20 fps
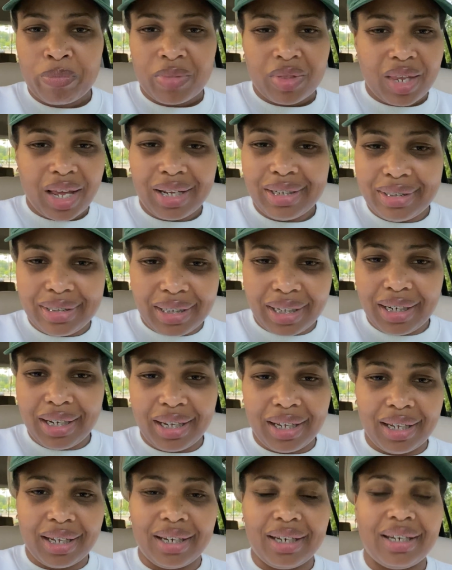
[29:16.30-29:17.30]
They
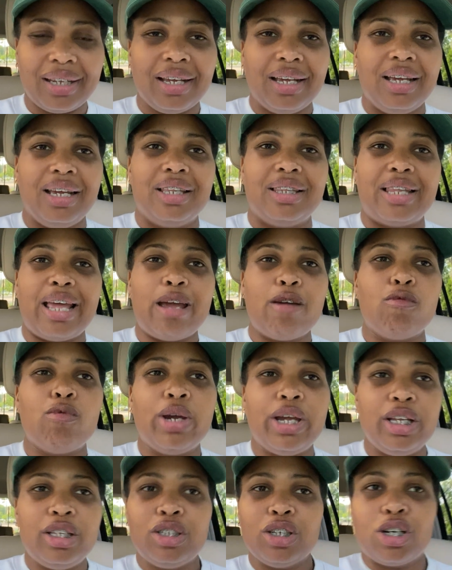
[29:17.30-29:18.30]
didn't they
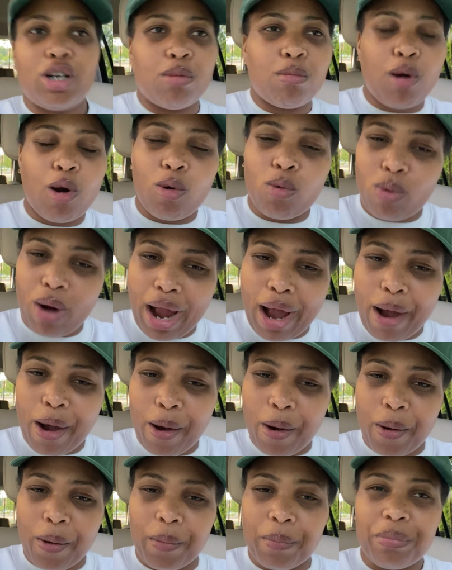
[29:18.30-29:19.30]
he took them
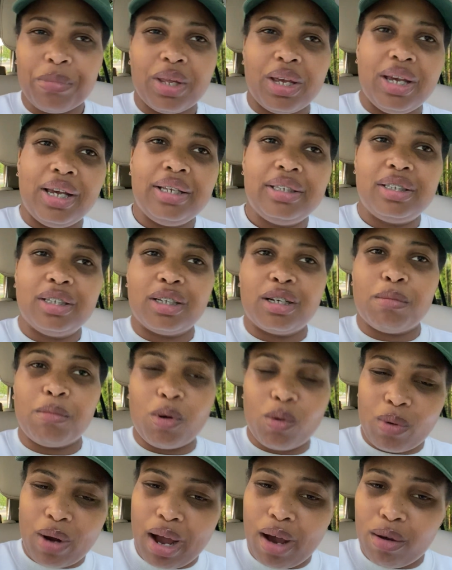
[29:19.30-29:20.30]
around he took them
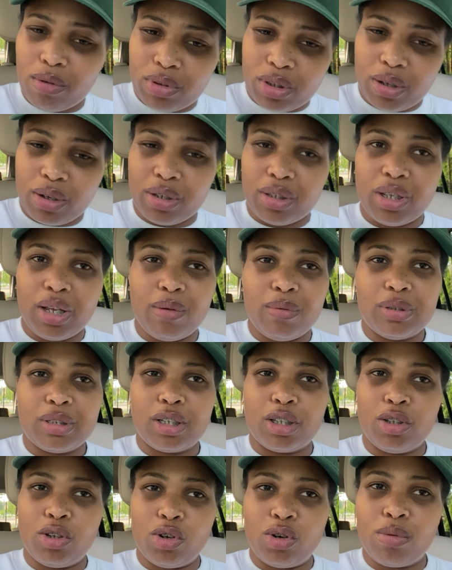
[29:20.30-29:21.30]
around the it was
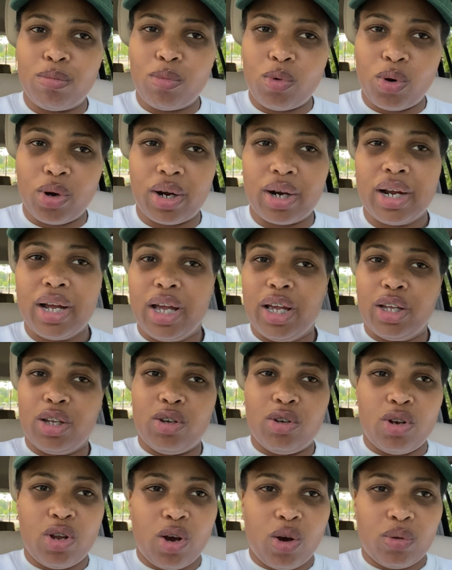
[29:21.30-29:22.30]
a little more
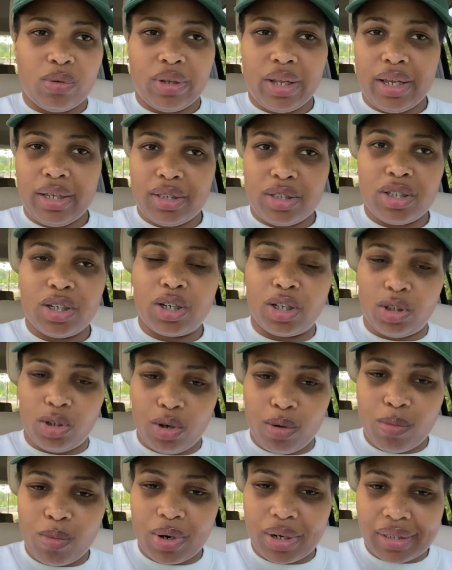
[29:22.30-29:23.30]
you know it took a
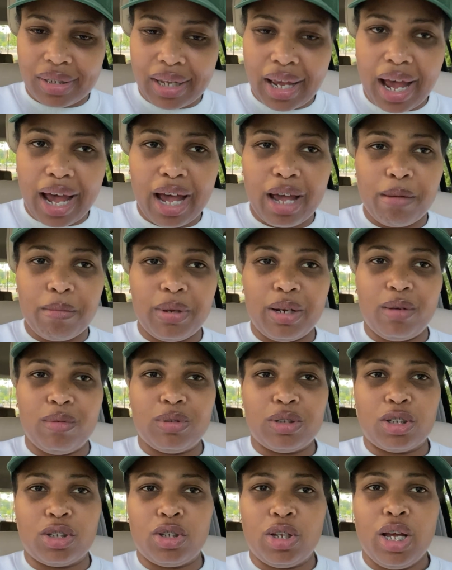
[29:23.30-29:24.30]
little more time and it
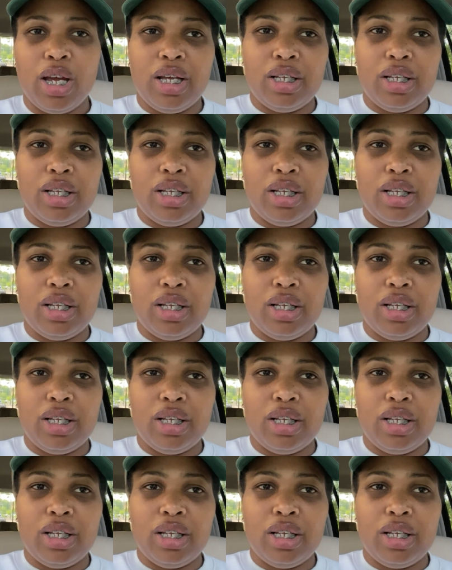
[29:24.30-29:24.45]
was a